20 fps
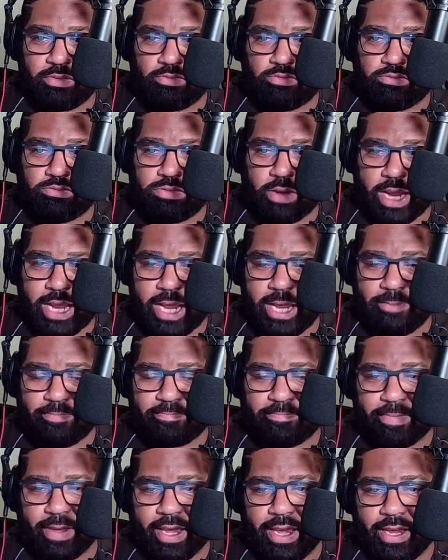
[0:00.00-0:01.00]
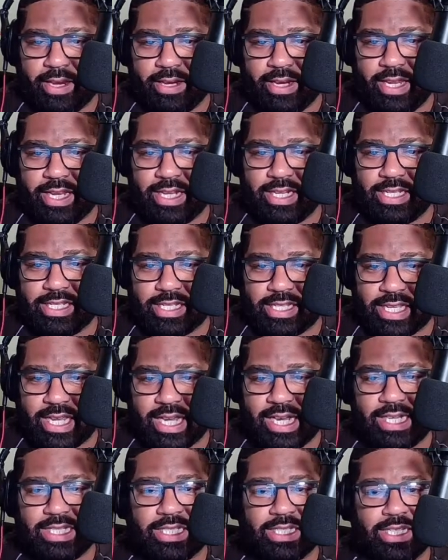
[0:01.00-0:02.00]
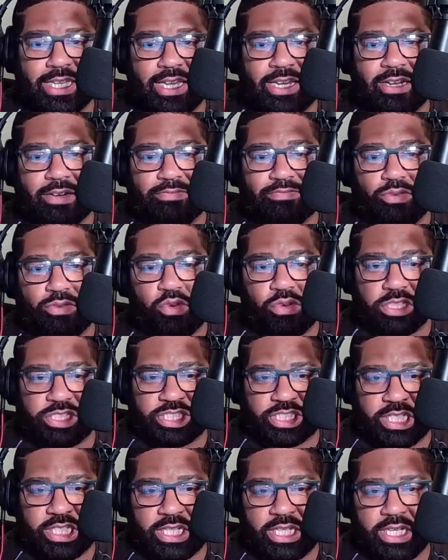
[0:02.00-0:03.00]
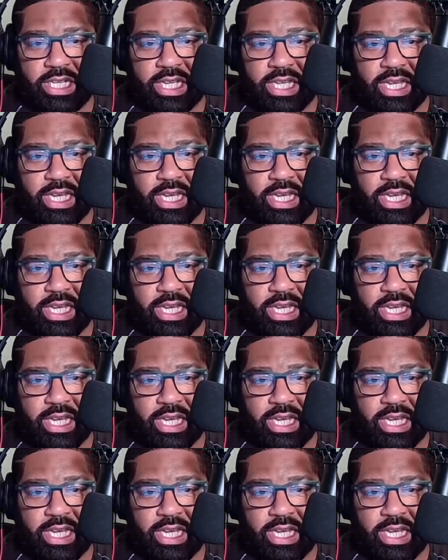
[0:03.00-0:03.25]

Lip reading: rape and incest and abortion.